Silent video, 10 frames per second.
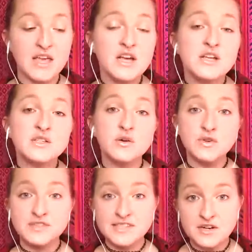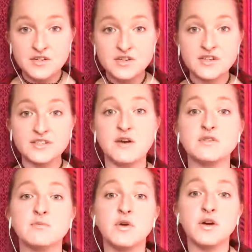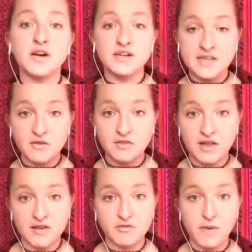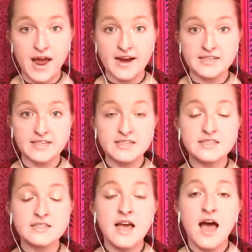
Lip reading: So if we've centered ourselves more in our self-love practice,